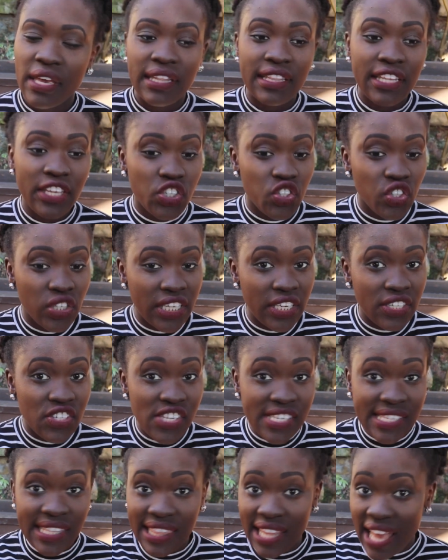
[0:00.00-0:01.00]
literally
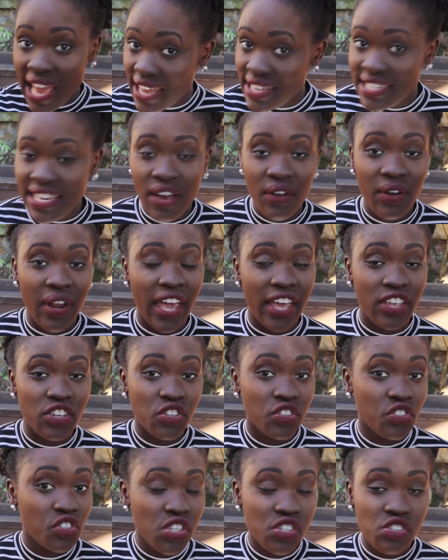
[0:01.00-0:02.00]
just lie down
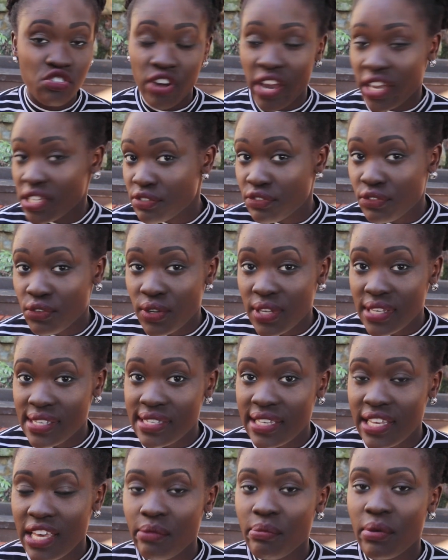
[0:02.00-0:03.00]
and just try to fall
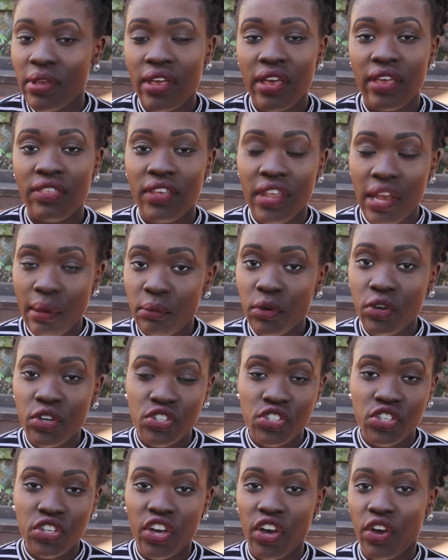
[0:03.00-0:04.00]
asleep, then I'm
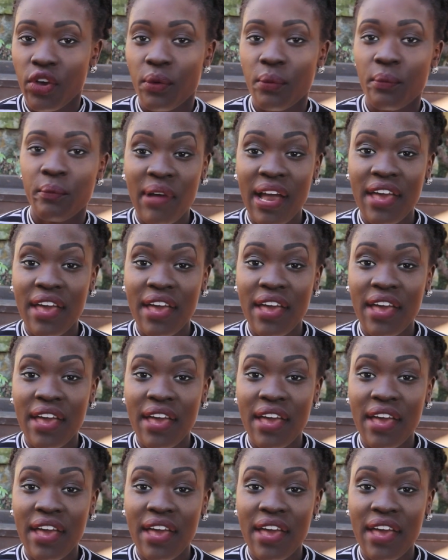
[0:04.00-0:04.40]
good to go.